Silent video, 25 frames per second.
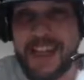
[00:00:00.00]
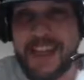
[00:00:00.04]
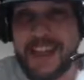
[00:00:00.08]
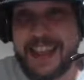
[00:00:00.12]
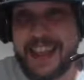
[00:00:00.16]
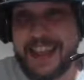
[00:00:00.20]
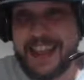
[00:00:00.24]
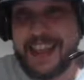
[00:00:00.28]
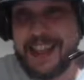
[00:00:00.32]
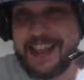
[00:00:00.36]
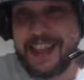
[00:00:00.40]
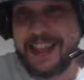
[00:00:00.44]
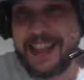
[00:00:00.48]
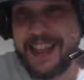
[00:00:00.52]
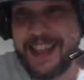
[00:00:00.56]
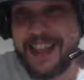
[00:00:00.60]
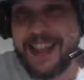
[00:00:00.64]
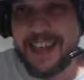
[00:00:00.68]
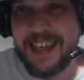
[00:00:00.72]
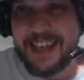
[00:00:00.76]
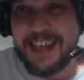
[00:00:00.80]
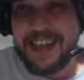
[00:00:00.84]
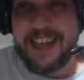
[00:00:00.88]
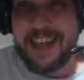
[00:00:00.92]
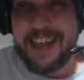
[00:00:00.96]
that. He
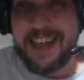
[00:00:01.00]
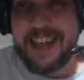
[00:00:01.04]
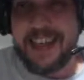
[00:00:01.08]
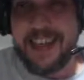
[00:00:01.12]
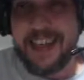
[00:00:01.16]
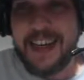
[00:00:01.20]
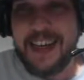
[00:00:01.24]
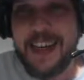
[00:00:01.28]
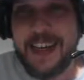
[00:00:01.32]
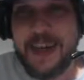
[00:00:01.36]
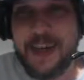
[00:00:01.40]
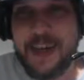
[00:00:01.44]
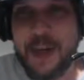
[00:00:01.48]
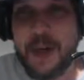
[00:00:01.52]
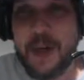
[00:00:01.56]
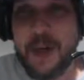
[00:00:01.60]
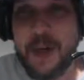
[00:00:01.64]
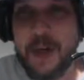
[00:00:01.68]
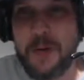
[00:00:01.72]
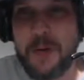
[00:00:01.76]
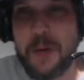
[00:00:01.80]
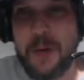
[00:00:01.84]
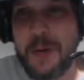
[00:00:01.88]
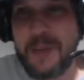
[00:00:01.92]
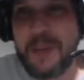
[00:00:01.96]
said
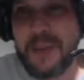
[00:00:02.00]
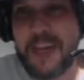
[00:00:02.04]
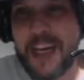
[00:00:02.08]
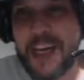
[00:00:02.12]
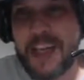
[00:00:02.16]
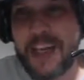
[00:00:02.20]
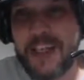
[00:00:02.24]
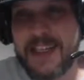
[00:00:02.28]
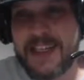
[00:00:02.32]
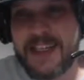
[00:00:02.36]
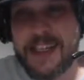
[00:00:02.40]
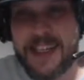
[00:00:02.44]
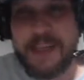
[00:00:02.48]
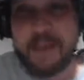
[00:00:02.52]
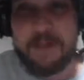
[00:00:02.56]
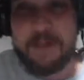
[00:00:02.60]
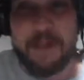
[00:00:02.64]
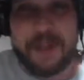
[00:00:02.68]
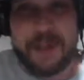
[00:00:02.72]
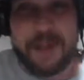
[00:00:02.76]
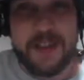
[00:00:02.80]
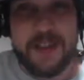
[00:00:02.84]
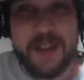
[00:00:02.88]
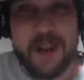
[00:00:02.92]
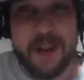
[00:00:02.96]
Cody won't challenge again,
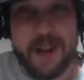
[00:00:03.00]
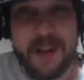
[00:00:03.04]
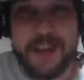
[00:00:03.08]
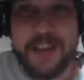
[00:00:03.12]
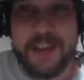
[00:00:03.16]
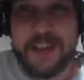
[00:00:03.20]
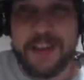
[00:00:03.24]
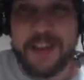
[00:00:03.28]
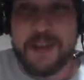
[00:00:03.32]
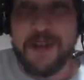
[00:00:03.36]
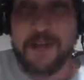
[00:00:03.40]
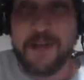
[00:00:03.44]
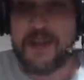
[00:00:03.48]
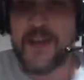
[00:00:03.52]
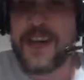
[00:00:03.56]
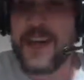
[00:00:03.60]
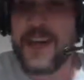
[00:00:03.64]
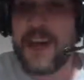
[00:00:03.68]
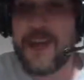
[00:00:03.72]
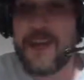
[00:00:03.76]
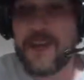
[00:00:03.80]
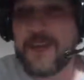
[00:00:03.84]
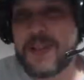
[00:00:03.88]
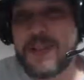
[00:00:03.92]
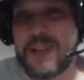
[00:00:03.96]
but Stardust will.
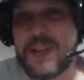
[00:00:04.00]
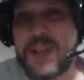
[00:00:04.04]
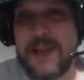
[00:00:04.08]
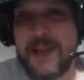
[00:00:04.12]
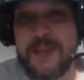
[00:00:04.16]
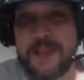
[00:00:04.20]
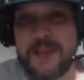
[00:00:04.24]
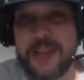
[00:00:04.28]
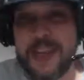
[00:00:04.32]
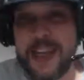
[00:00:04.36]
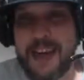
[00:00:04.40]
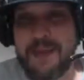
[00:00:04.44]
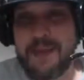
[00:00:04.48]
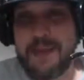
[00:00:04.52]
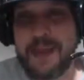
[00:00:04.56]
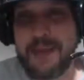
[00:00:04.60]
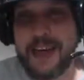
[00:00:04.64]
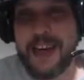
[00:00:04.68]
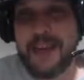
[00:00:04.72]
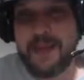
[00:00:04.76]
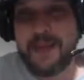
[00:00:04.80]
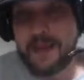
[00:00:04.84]
That one got